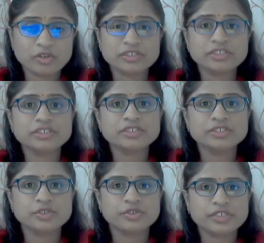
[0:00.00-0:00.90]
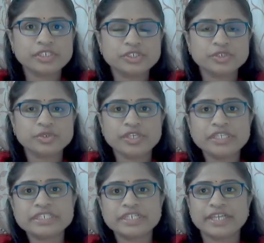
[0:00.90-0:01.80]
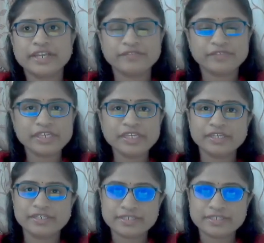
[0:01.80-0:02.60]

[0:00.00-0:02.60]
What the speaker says: Oxygen should reach to each and every